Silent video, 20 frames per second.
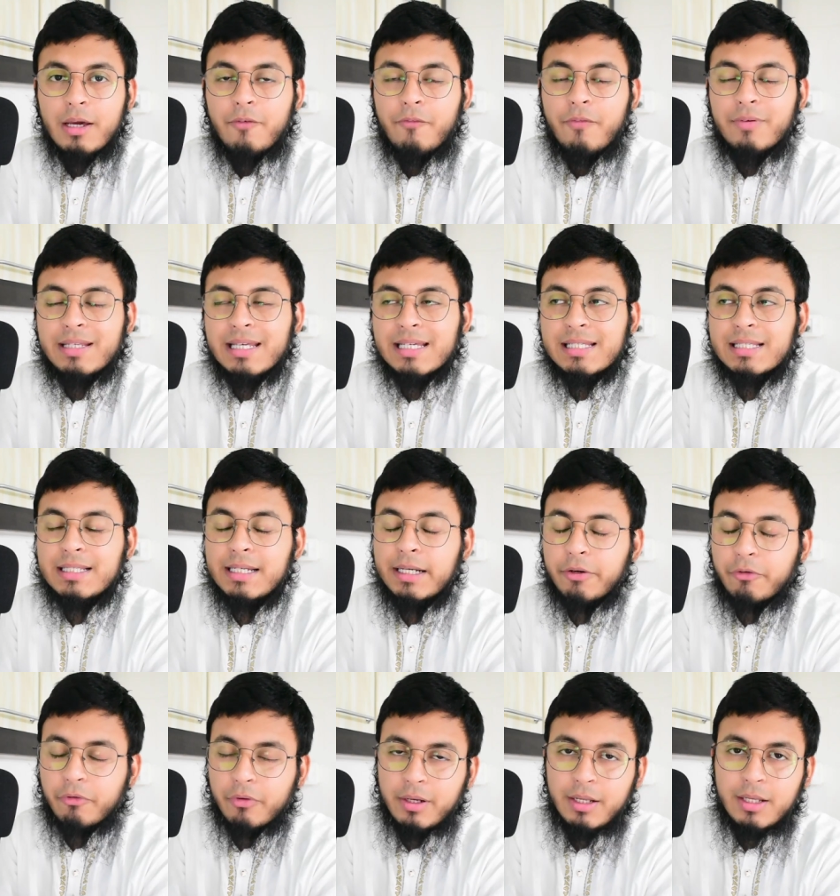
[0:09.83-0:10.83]
which is
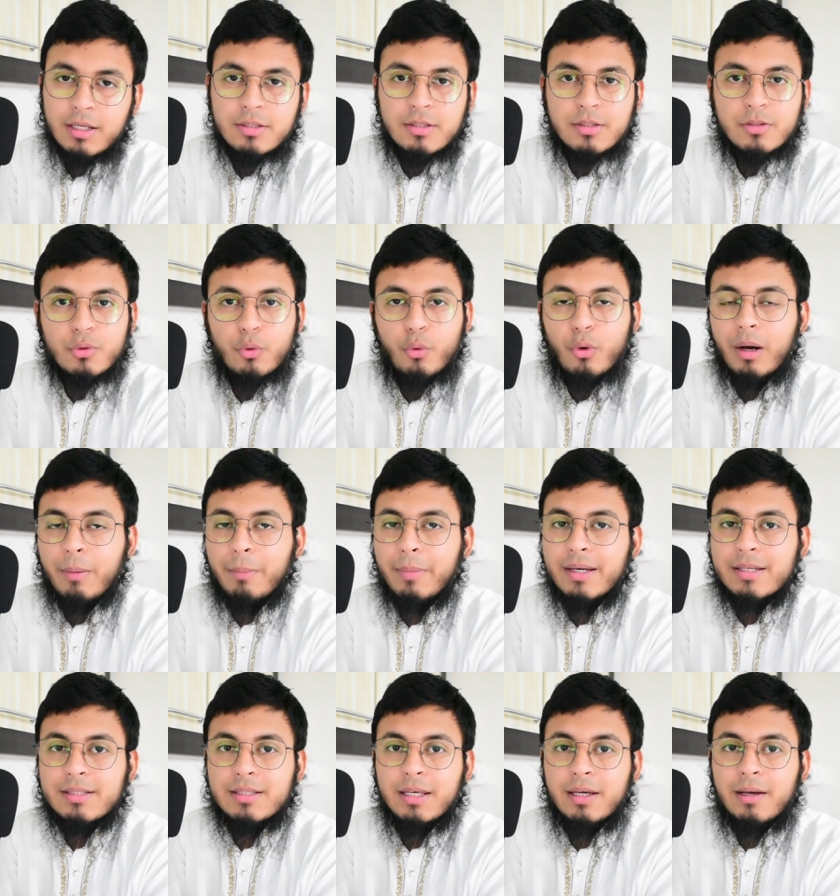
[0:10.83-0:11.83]
literally so
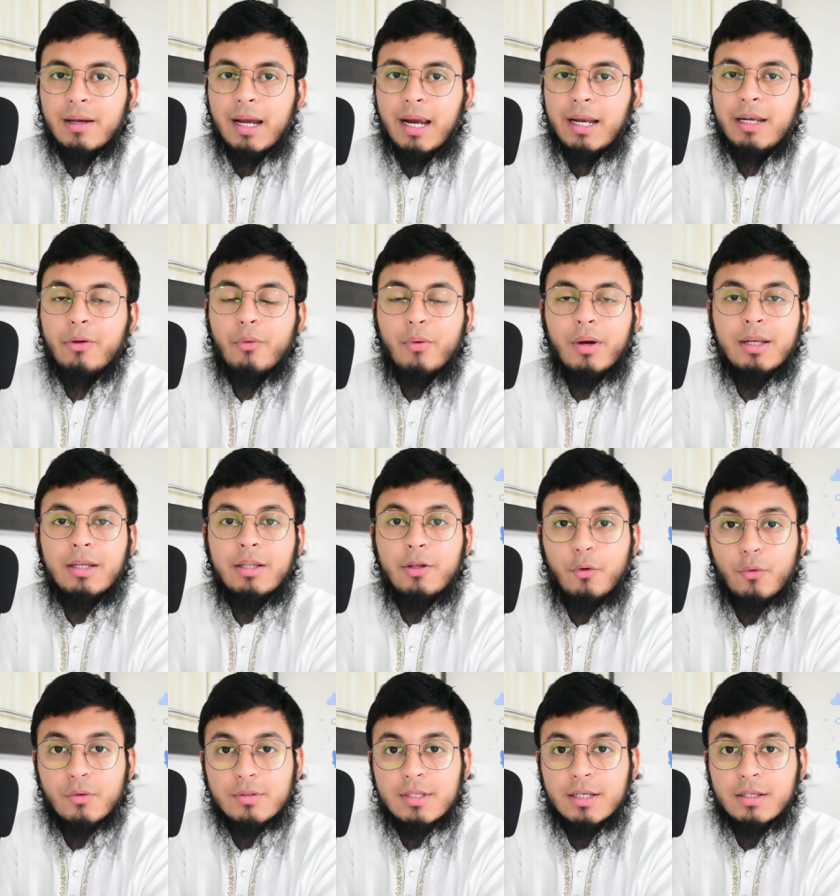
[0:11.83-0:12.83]
amazing and you can
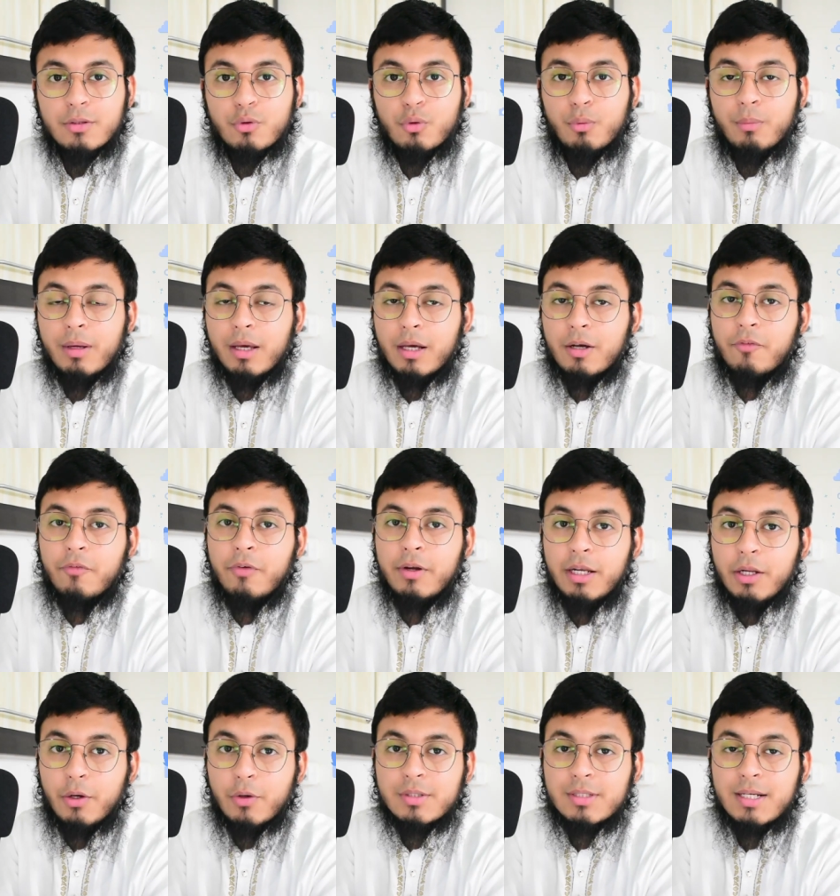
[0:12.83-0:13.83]
use it to make
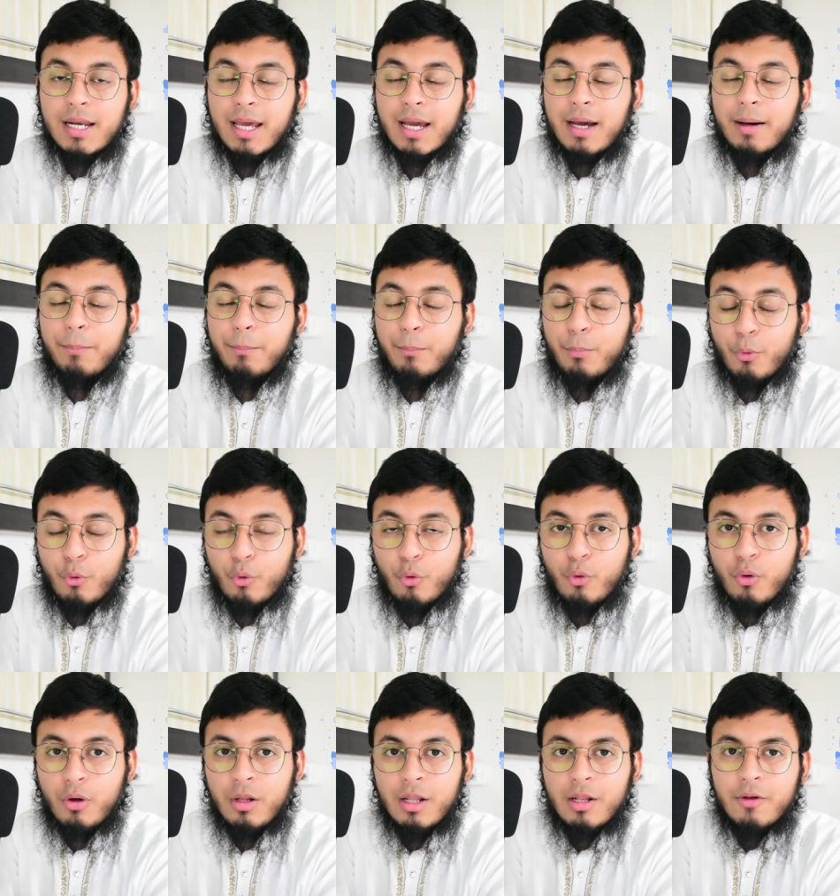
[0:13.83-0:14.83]
videos like a pro